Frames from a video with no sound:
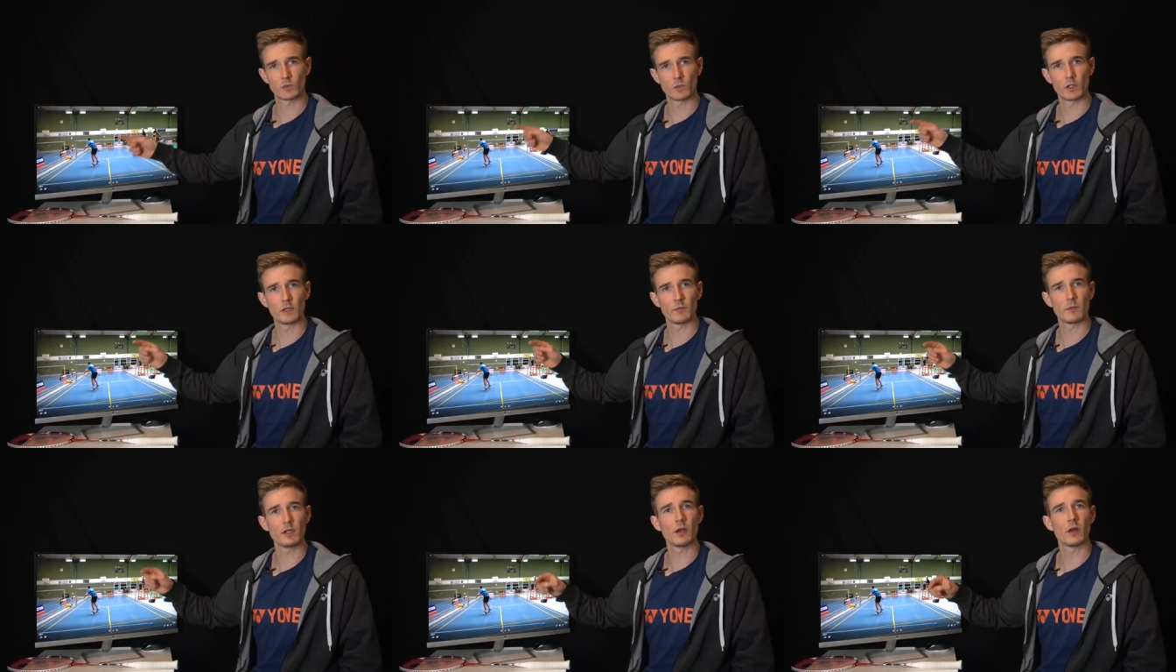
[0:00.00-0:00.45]
it
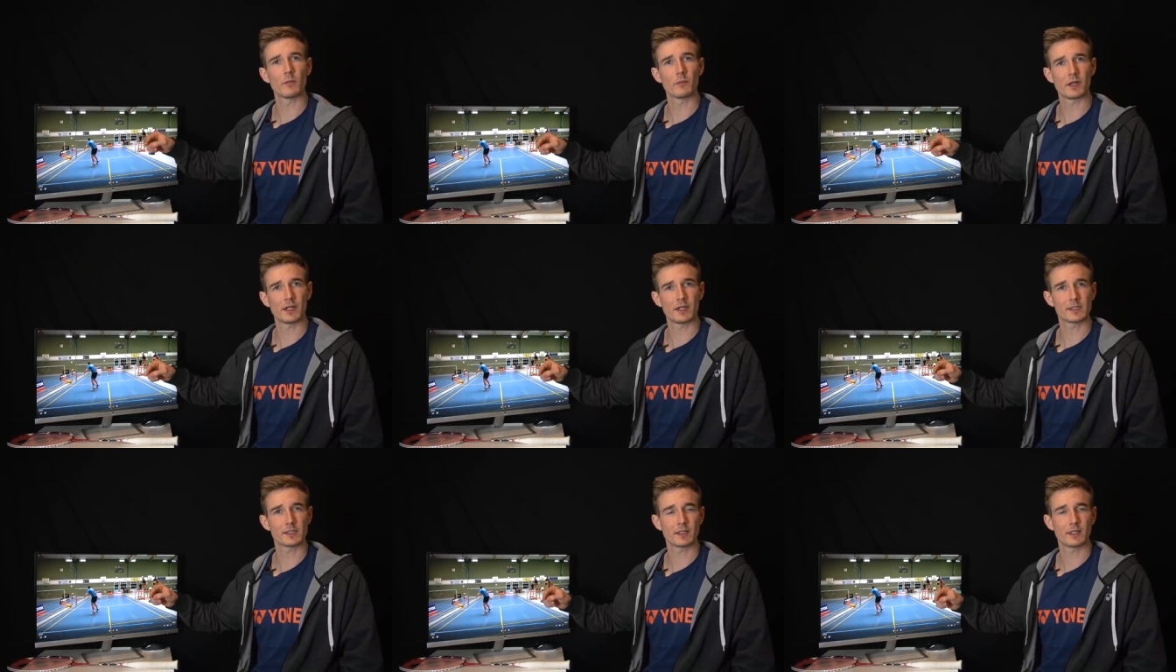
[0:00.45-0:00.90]
will be on
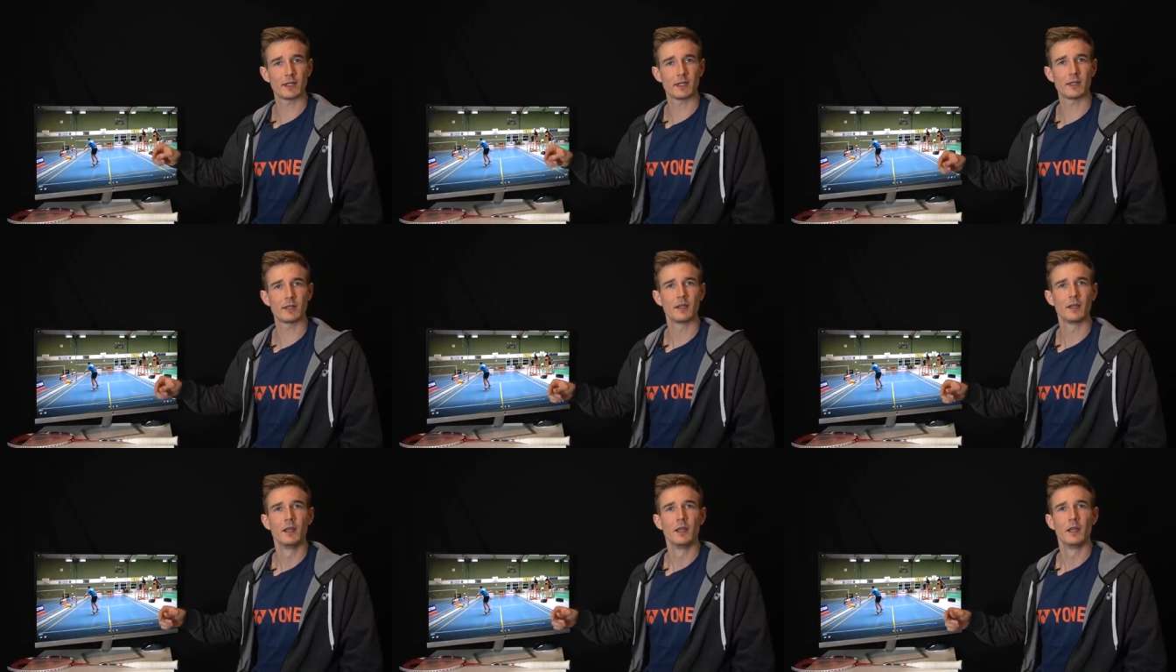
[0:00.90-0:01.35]
my
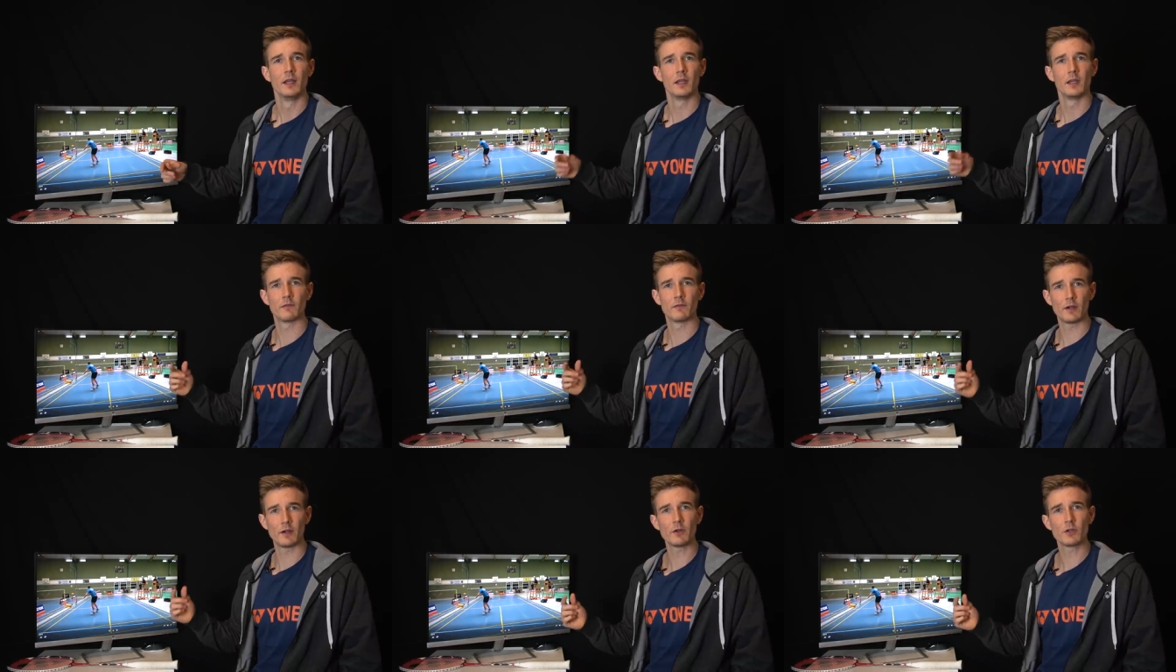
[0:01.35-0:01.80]
side
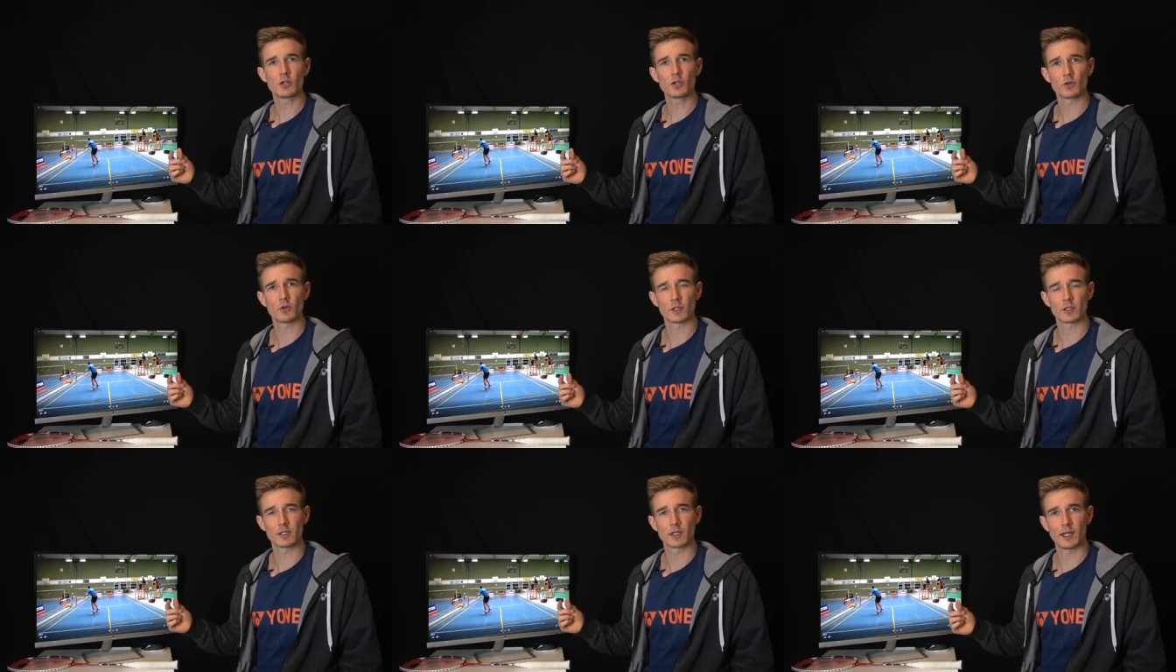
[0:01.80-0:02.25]
in a very
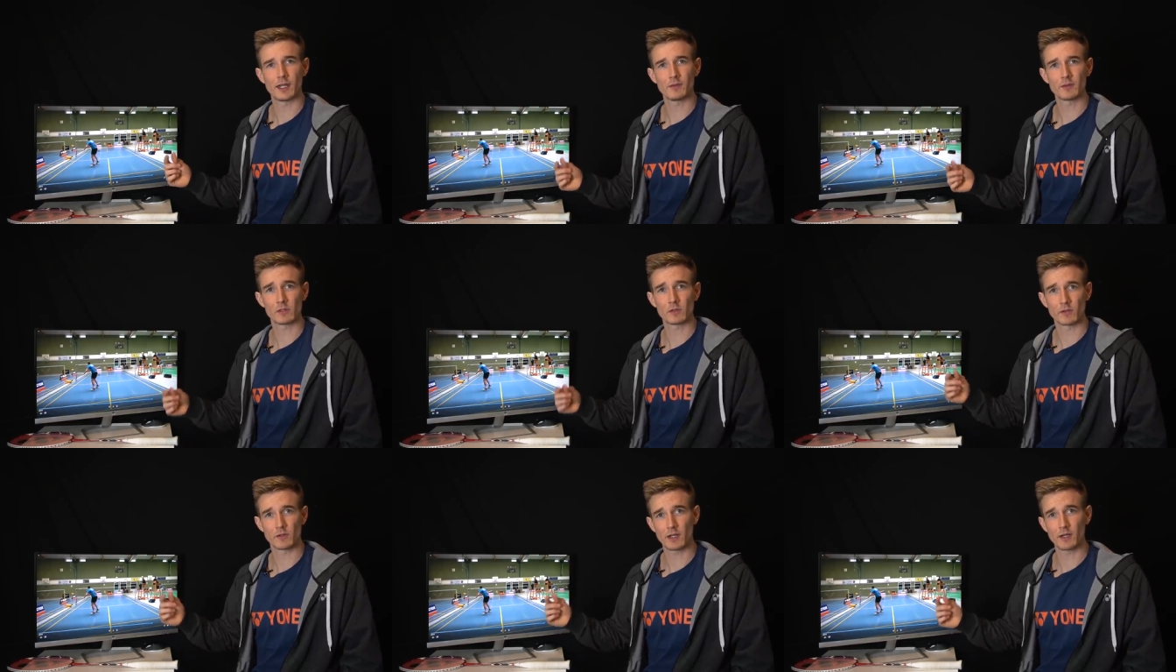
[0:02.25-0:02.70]
short
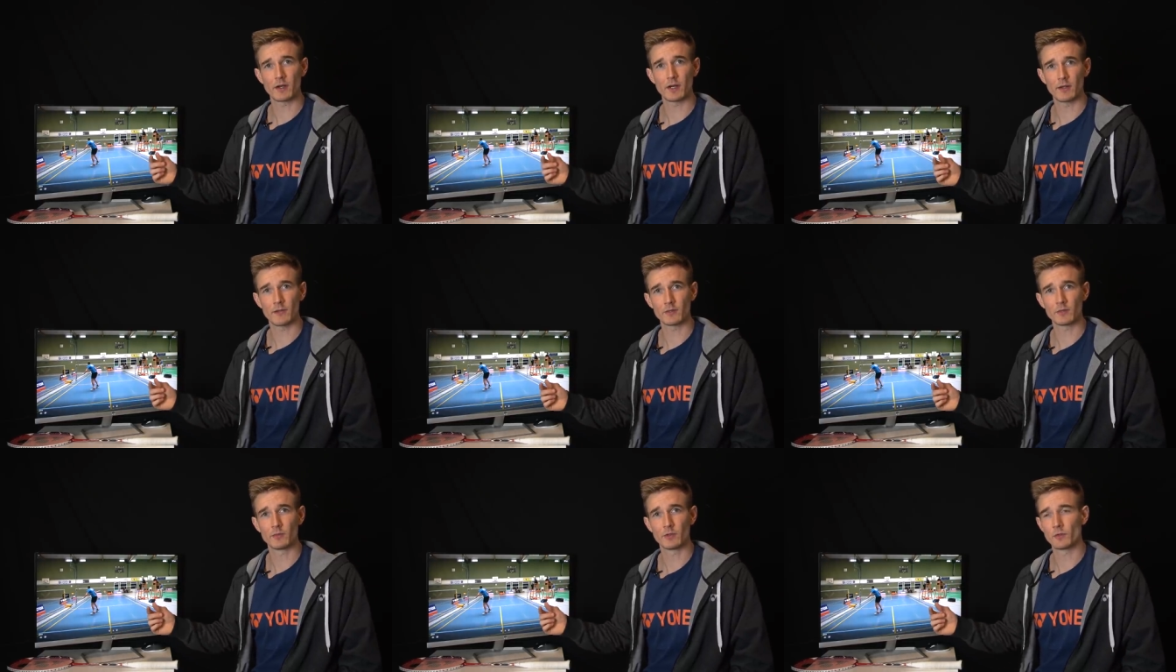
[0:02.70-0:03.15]
time. So there I
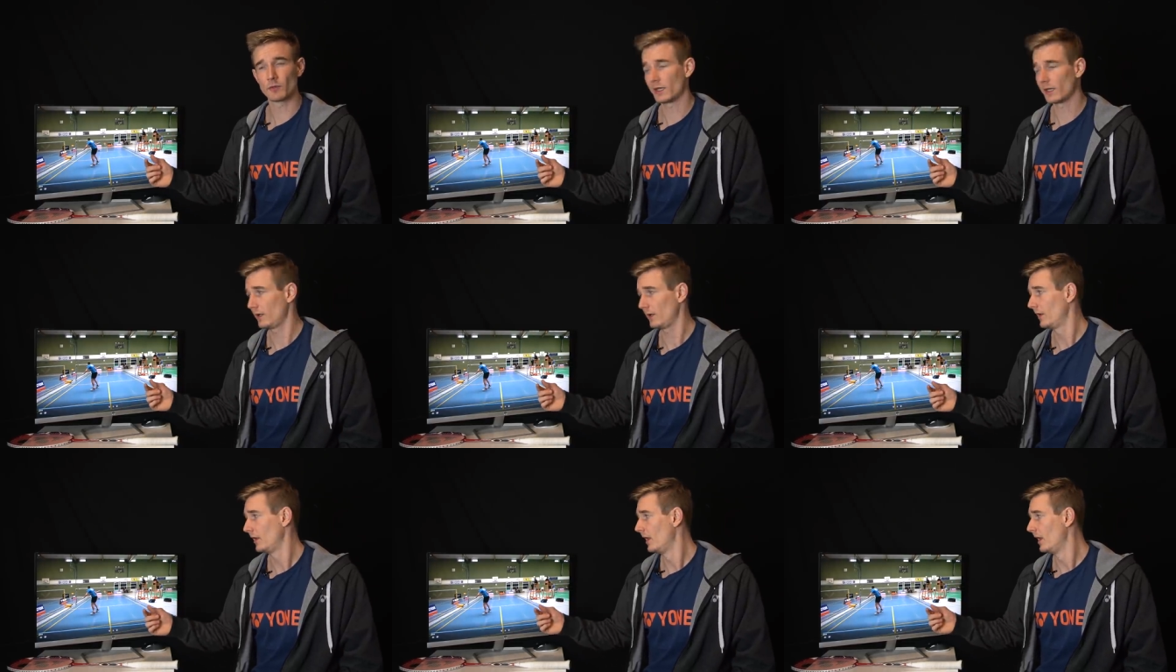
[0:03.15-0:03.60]
have to be
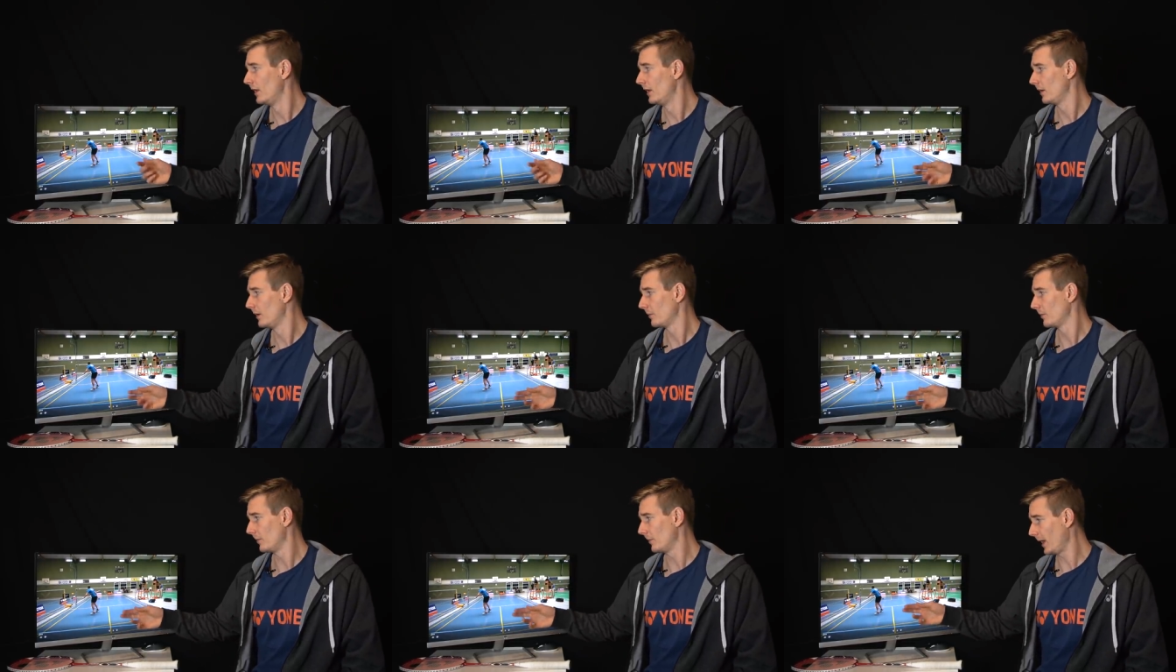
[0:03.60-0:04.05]
ready
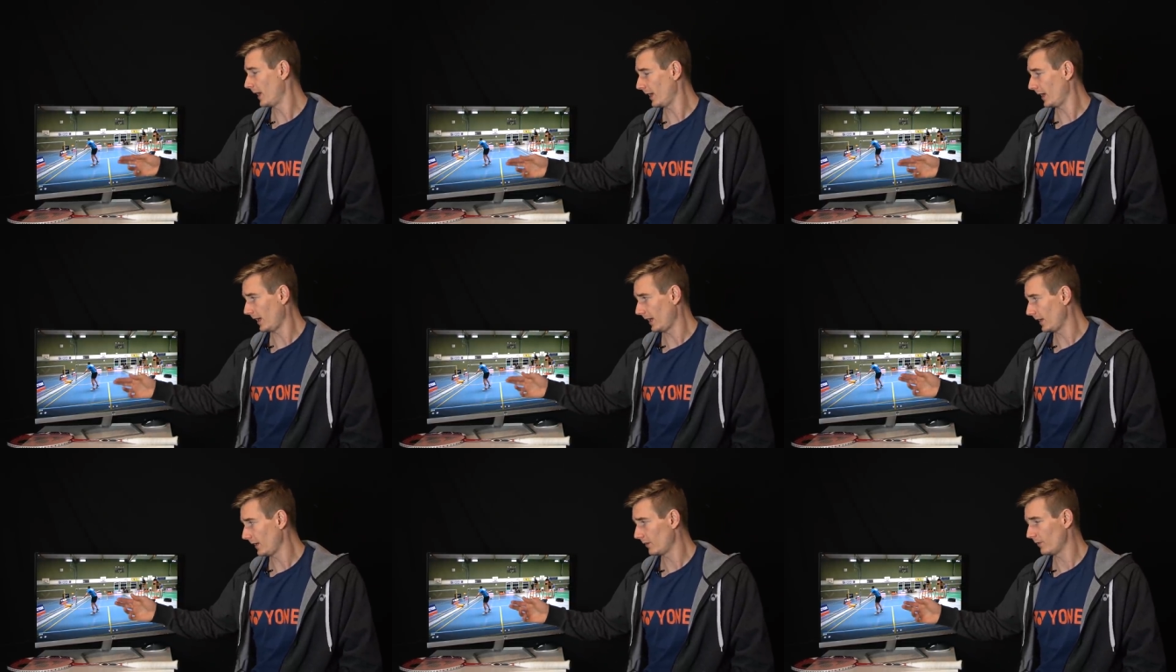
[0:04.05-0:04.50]

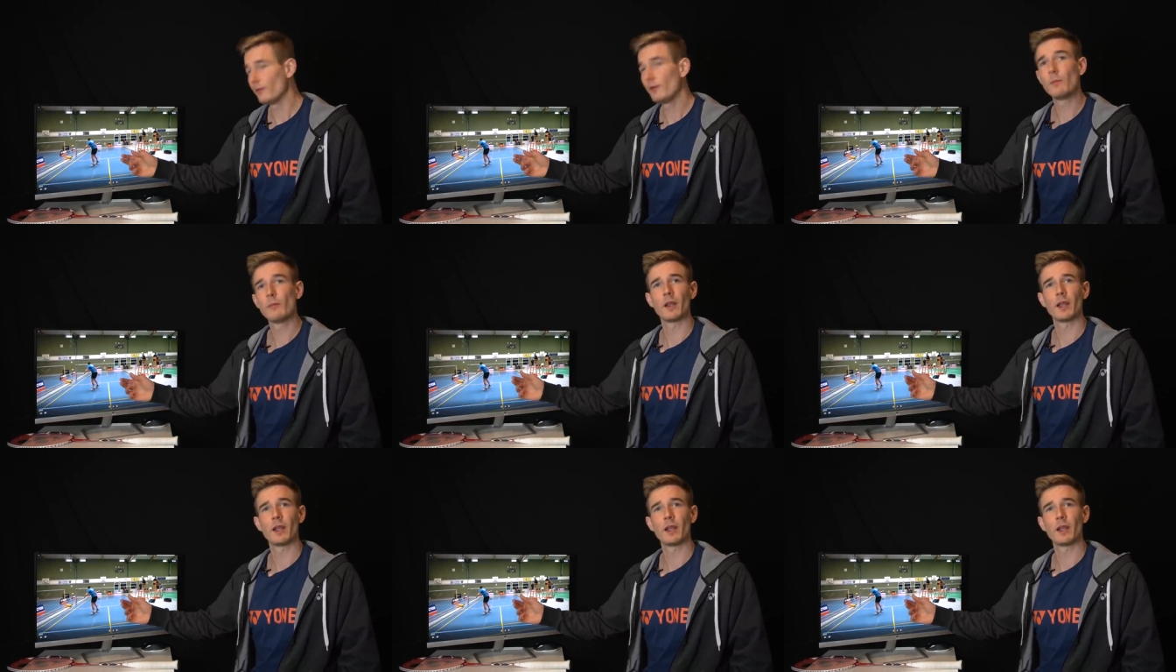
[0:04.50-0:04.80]
and if he